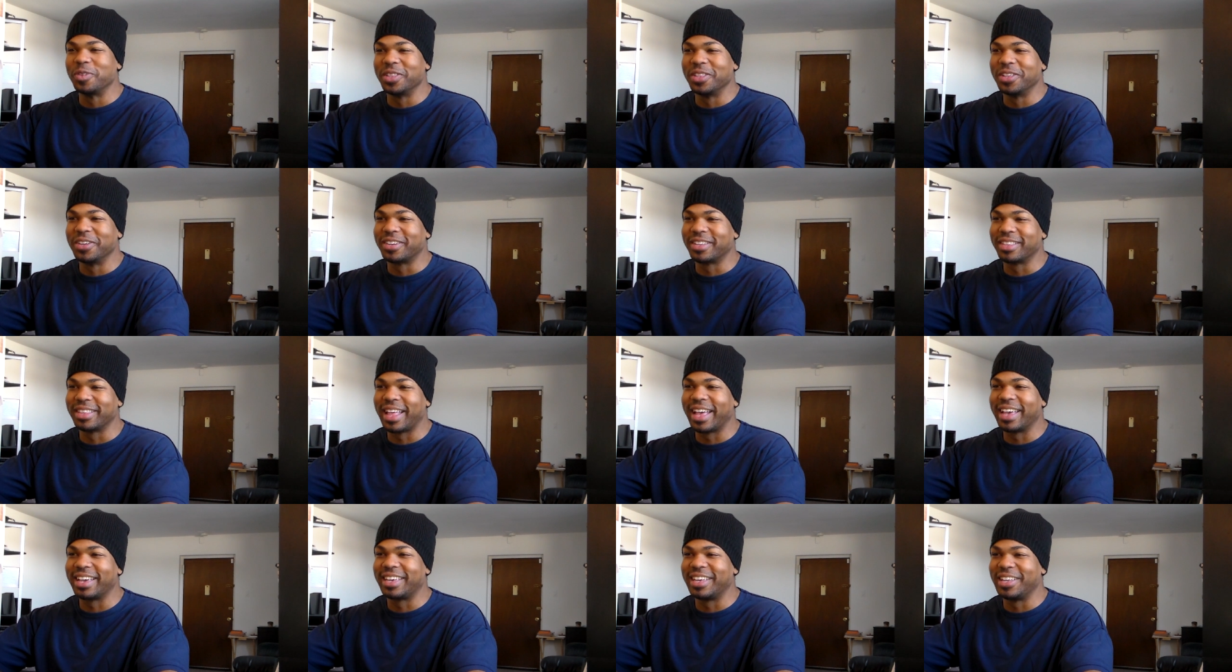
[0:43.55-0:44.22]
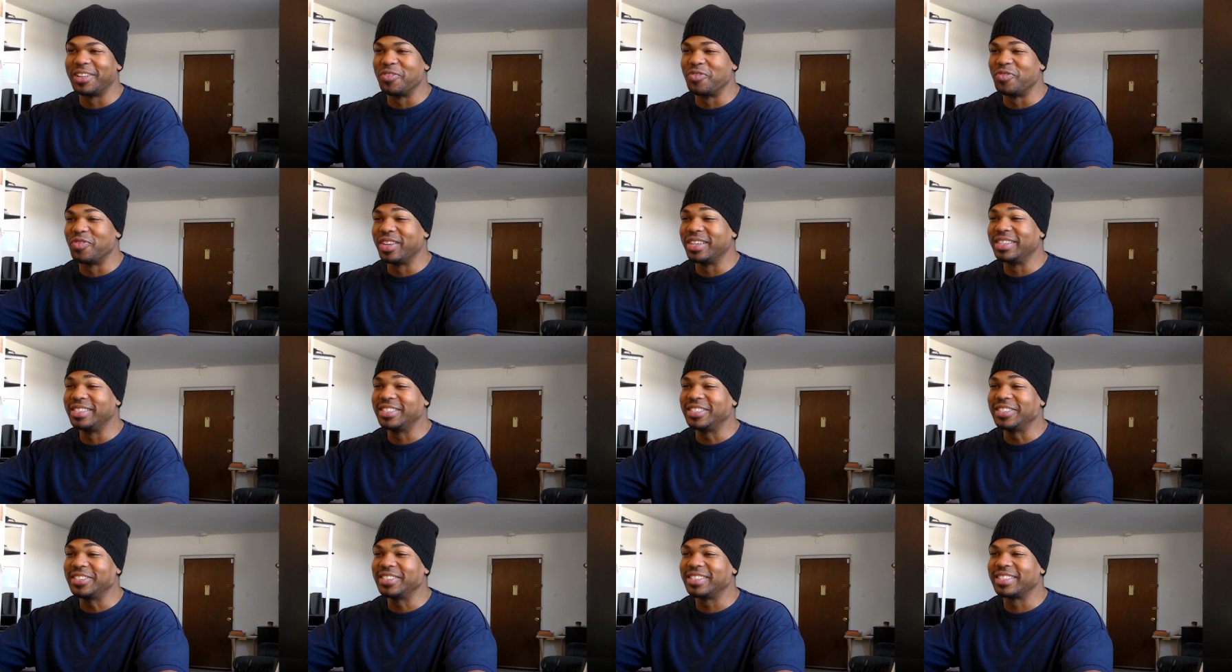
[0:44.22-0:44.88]
would look like in
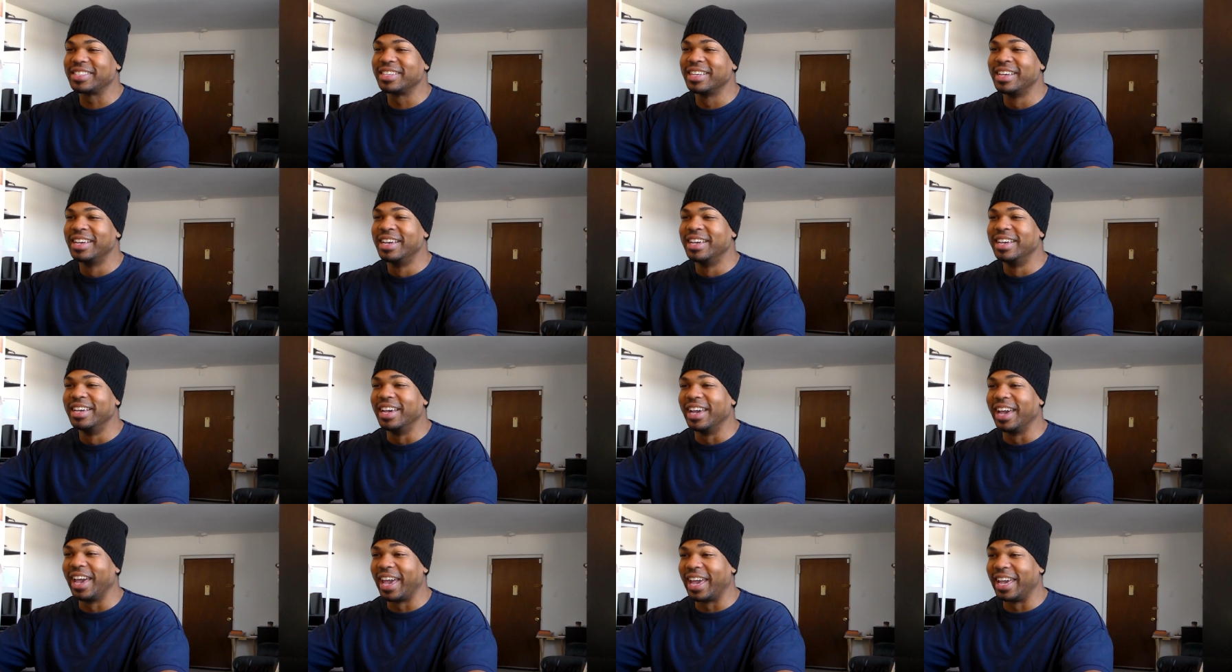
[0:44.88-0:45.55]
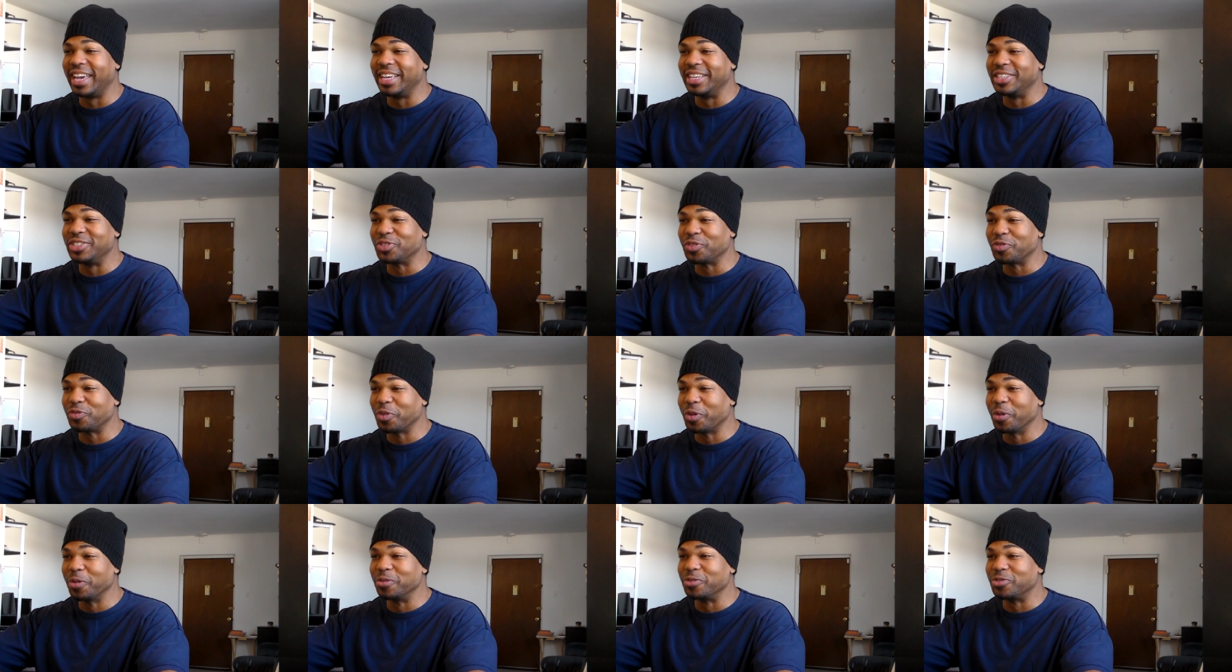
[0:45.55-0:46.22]
Avengers: Age
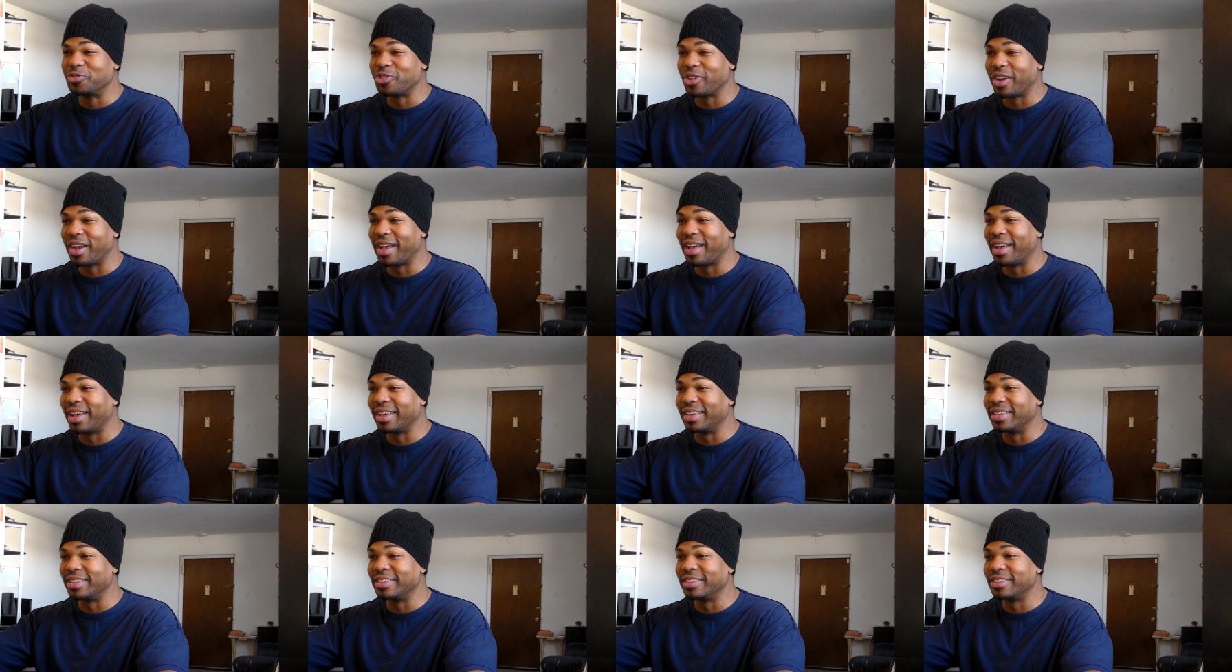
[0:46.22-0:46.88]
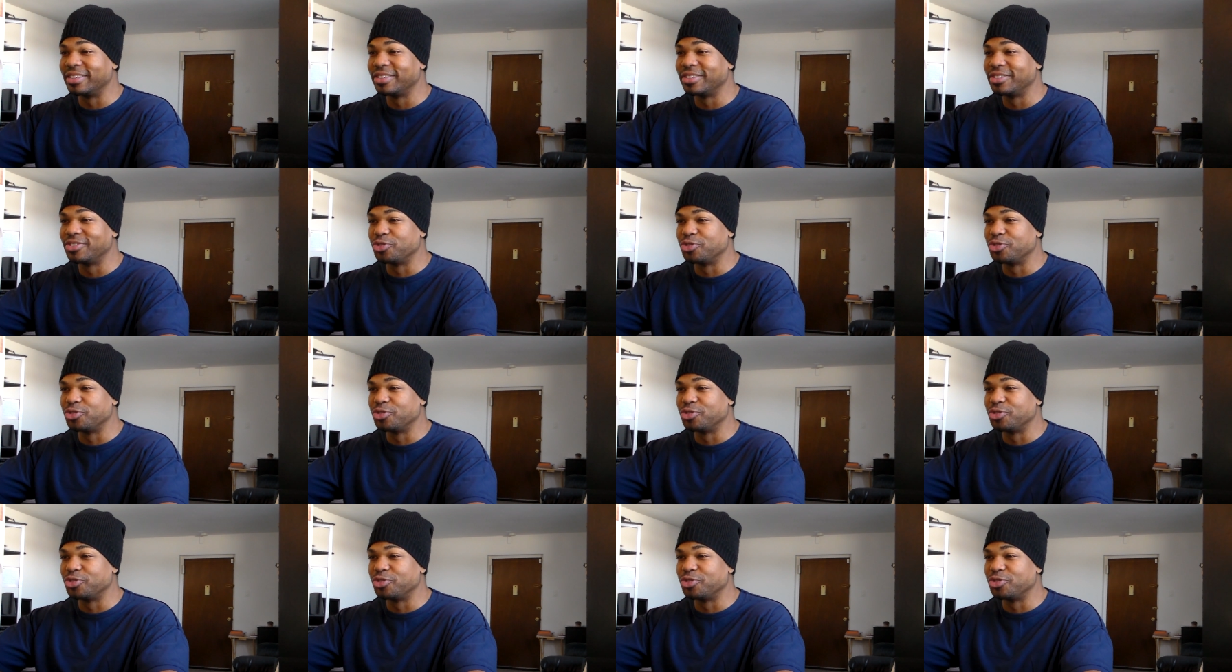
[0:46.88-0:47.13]
of Ultron.